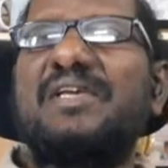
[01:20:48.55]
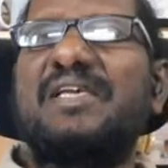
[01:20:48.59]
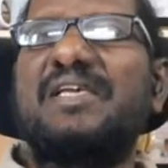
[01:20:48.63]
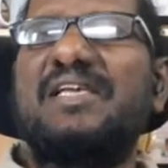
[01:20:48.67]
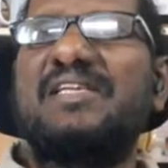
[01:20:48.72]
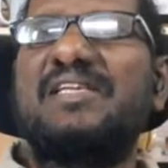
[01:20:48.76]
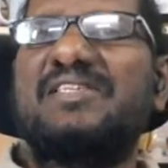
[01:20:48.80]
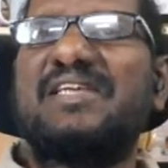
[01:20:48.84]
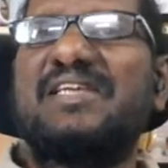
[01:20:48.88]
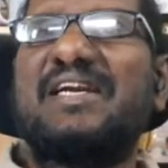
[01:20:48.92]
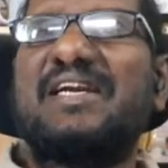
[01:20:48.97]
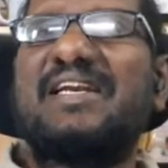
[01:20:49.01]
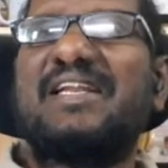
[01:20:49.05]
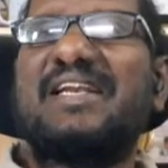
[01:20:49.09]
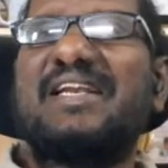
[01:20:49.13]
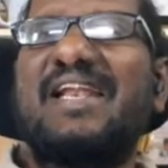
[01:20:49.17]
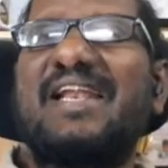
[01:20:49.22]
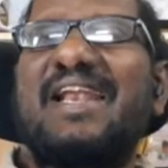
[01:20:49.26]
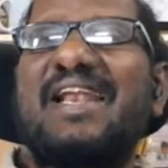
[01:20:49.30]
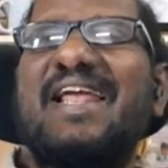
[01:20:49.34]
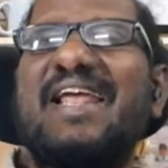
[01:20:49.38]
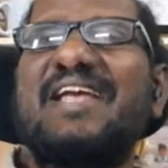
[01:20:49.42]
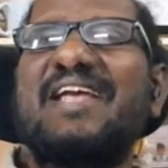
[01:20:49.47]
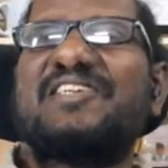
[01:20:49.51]
he said
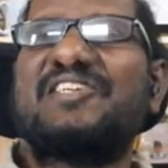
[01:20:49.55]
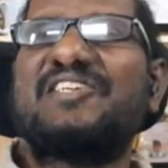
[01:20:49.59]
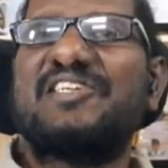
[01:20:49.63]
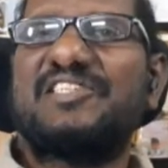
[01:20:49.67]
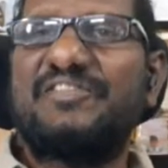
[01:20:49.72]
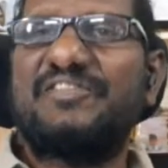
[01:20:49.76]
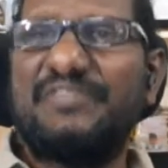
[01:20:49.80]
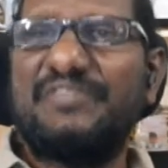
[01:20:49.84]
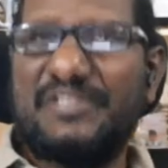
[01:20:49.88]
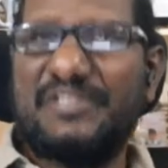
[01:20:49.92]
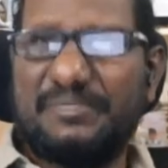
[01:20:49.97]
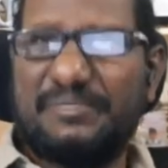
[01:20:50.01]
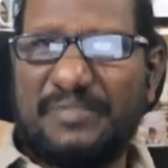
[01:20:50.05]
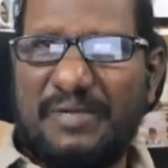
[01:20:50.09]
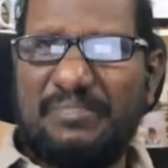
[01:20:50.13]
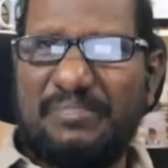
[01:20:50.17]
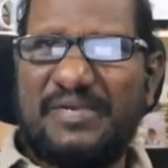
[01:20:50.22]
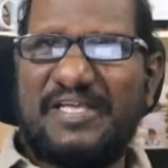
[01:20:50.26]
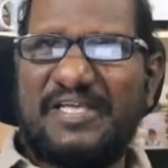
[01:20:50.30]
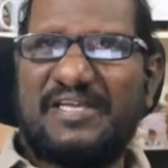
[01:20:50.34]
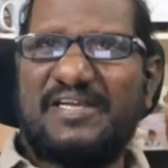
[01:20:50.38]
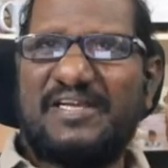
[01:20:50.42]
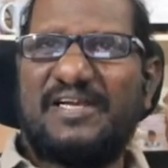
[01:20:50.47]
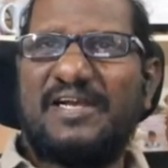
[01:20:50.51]
relations with the
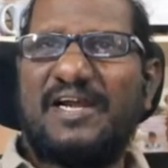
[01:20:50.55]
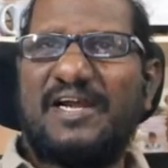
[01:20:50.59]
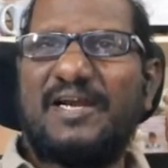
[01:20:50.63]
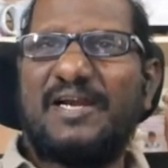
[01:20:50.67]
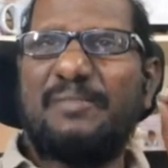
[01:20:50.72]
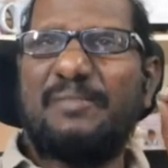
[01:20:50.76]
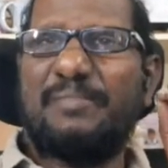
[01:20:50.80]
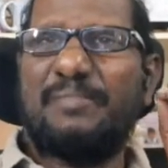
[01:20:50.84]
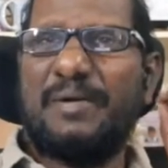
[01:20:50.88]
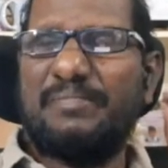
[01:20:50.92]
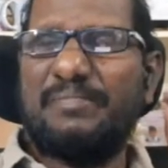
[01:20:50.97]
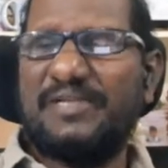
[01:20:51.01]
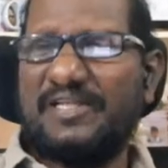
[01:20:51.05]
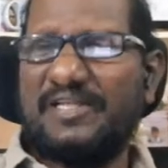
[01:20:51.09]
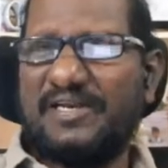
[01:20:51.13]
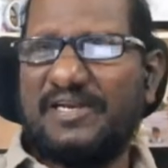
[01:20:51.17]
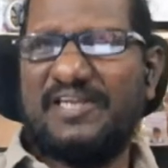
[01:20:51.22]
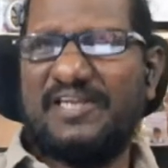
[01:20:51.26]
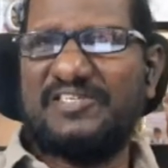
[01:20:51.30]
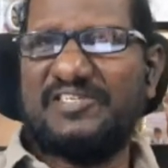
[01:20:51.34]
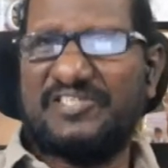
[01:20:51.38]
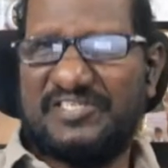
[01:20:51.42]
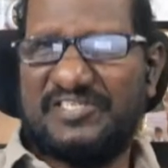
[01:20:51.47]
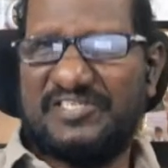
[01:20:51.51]
public and public
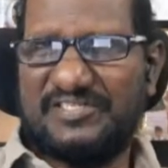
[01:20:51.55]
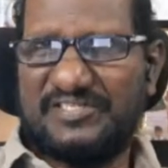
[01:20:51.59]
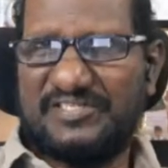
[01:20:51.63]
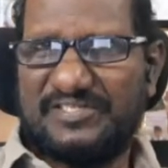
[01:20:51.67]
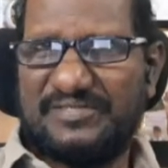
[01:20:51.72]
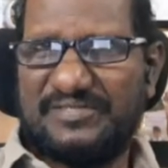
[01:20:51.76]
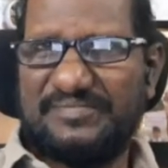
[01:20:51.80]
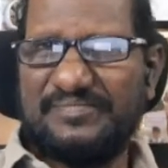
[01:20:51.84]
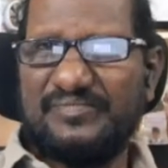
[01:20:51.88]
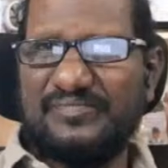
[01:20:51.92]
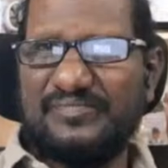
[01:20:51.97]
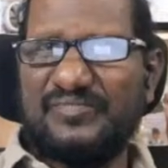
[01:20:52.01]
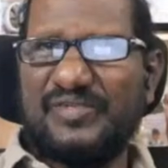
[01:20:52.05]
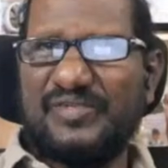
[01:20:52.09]
relations.